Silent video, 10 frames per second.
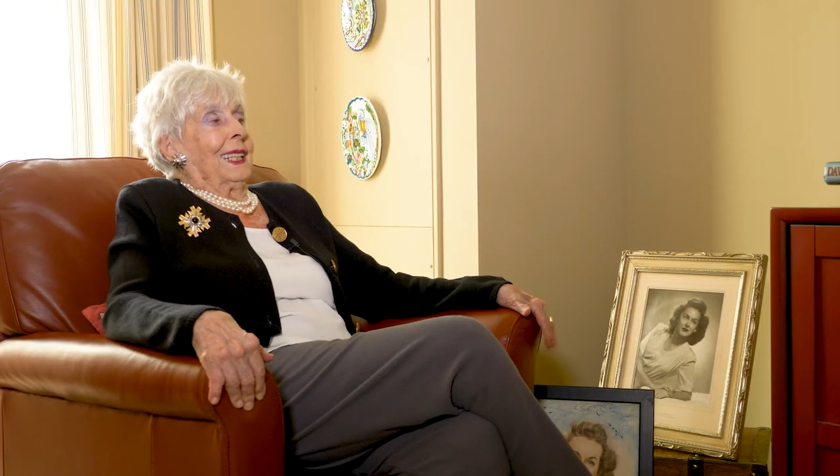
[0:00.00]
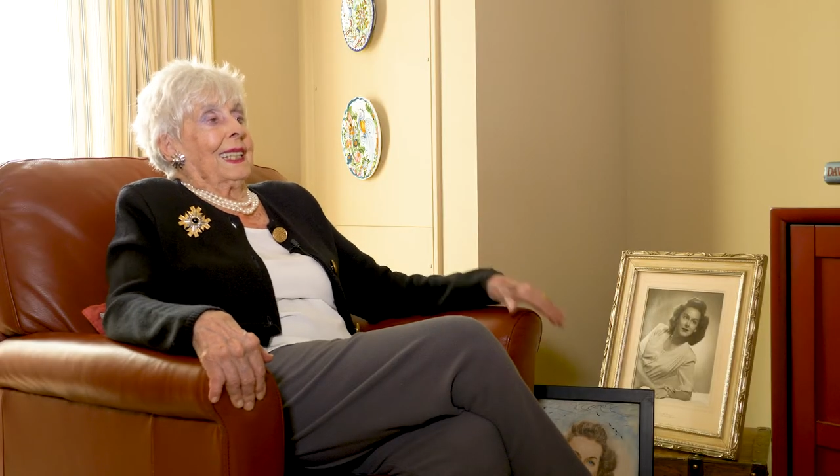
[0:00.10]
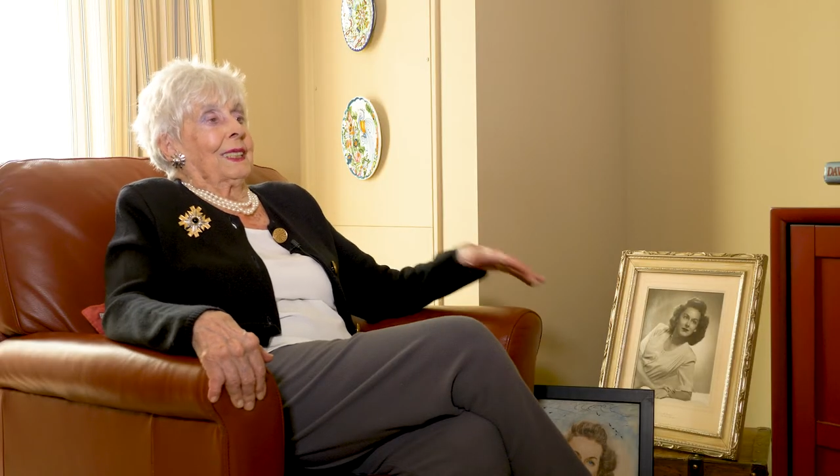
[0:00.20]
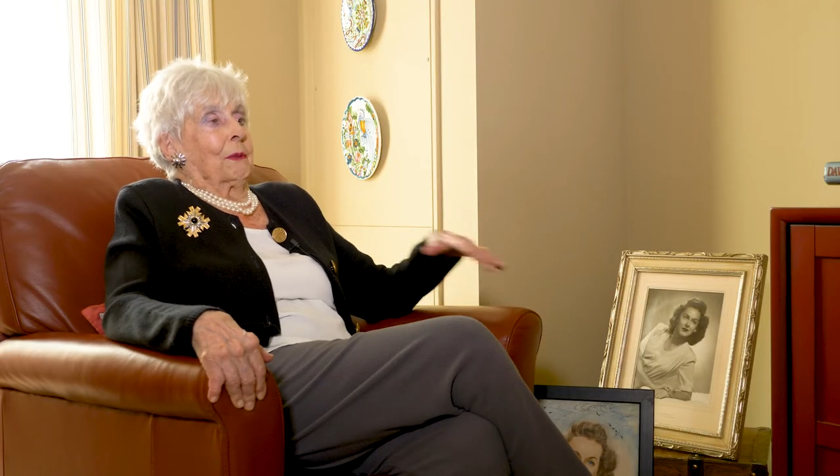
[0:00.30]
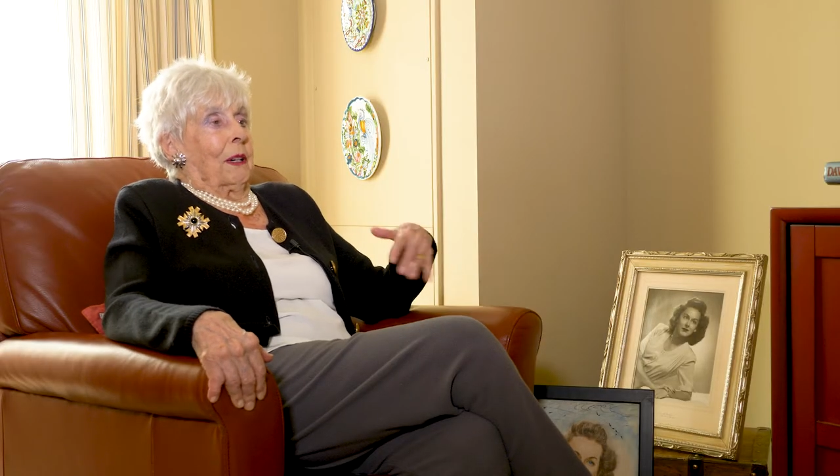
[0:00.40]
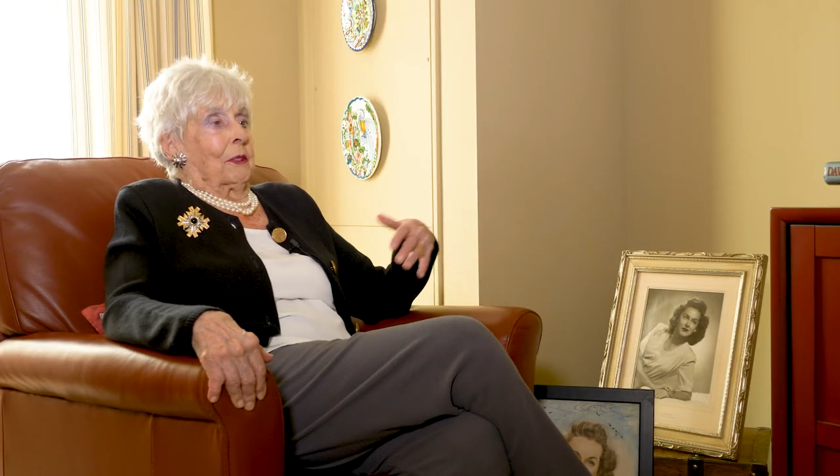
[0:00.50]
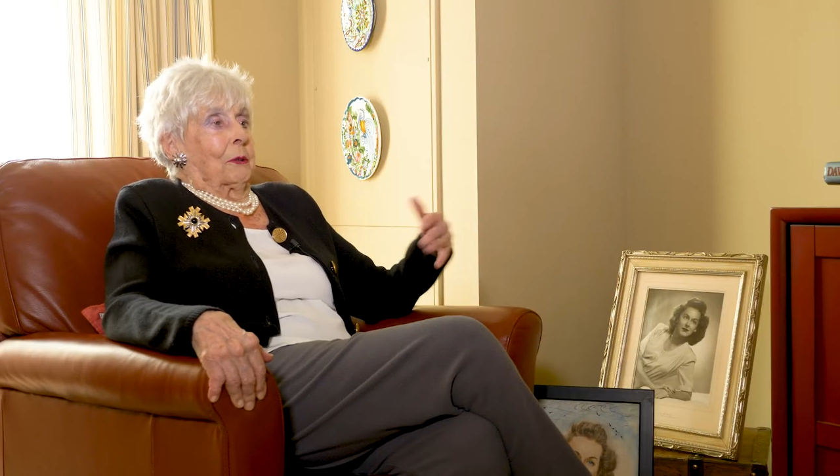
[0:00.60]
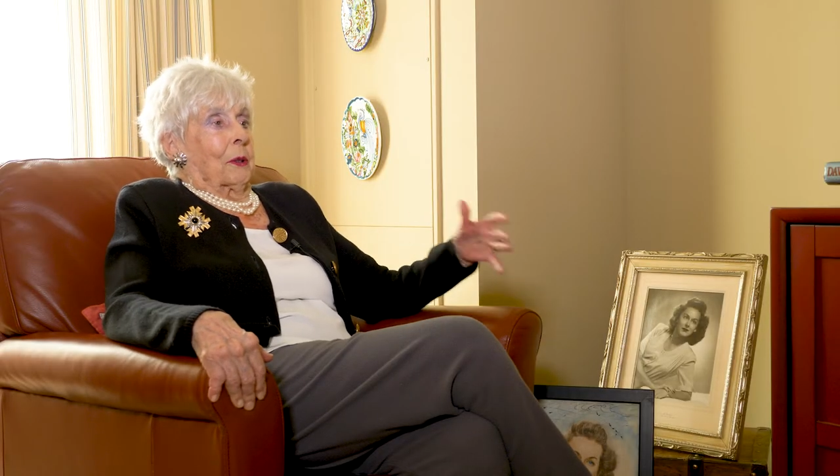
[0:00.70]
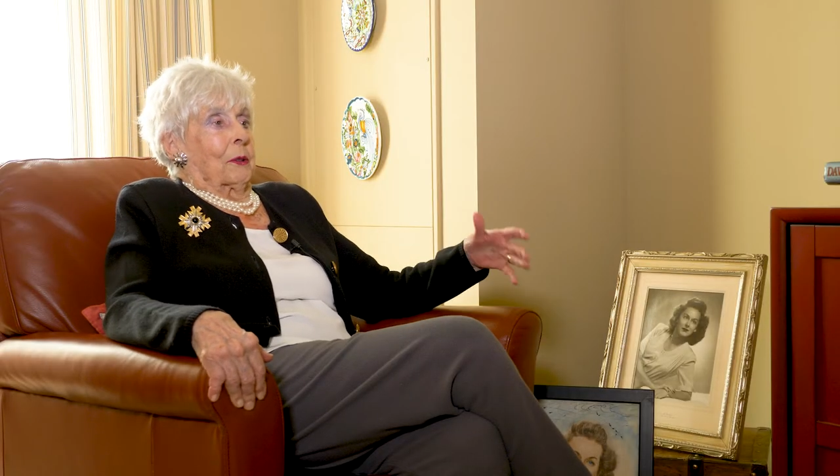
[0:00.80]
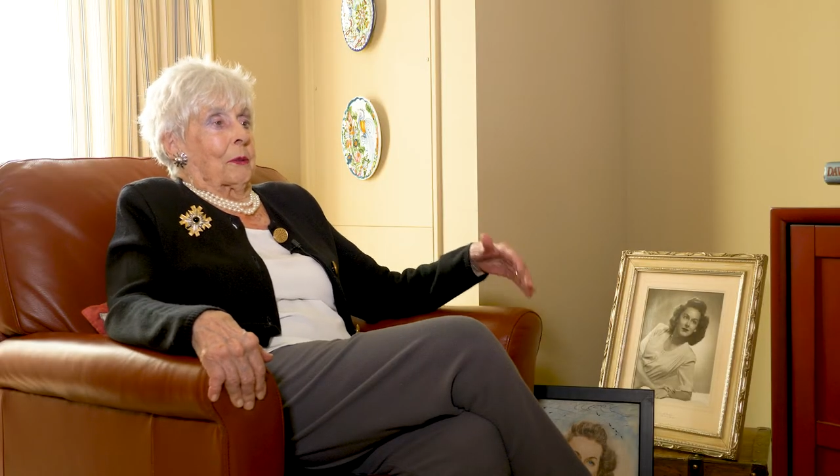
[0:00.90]
in
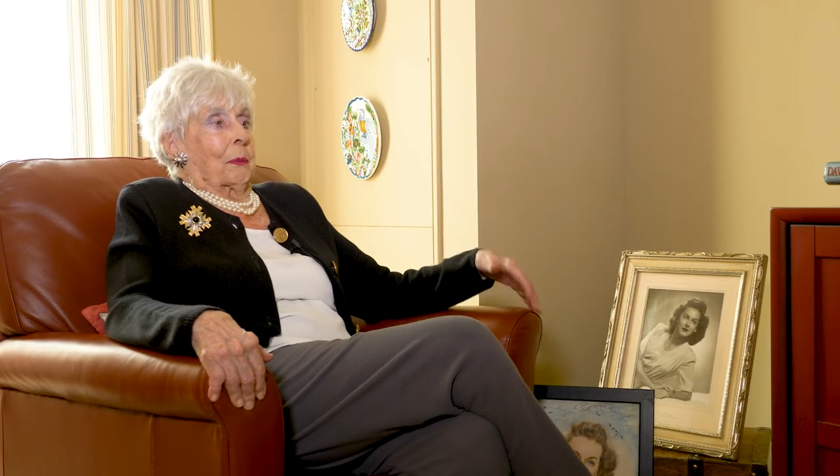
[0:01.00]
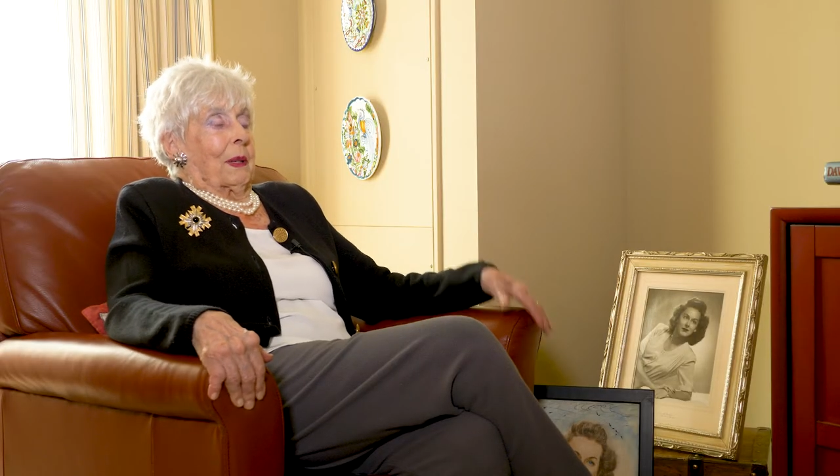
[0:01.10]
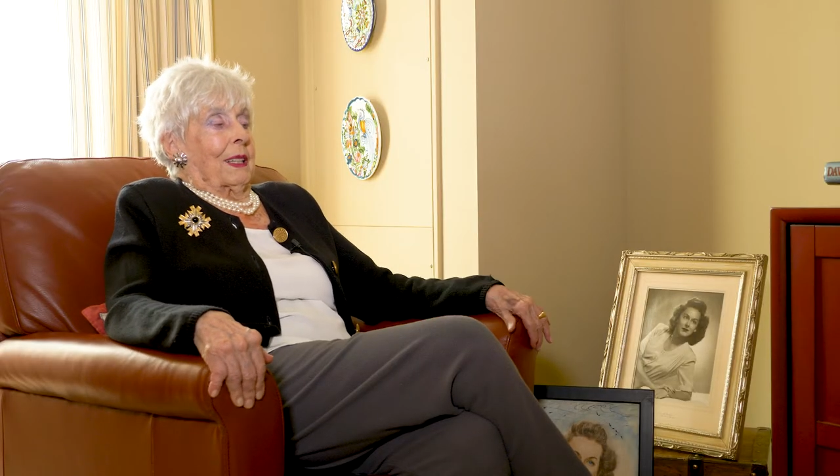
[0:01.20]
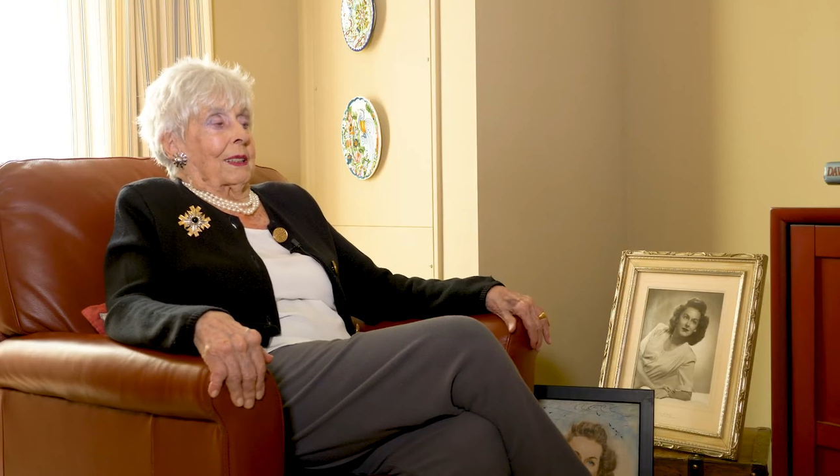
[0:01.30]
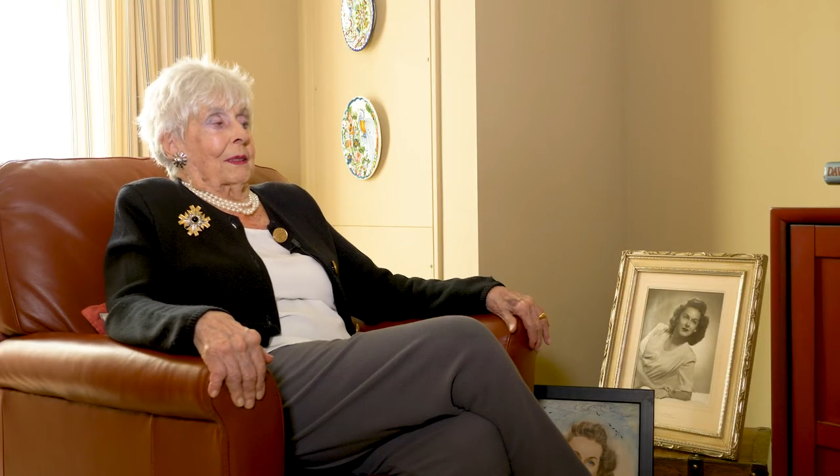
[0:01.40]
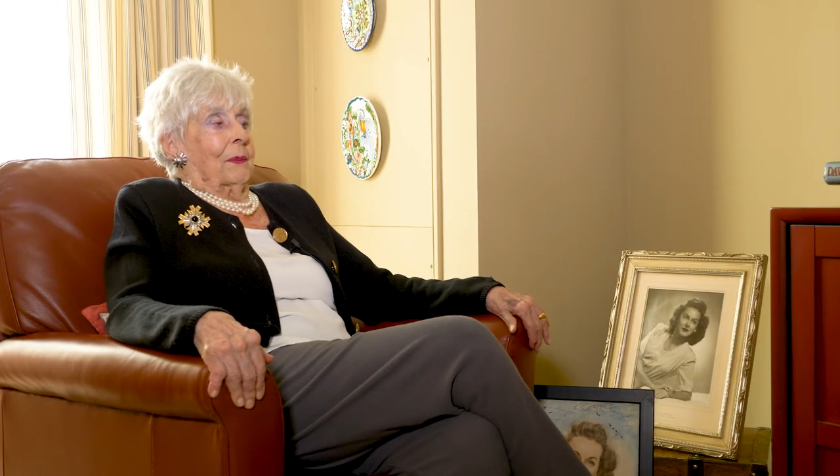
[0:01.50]
retrospect.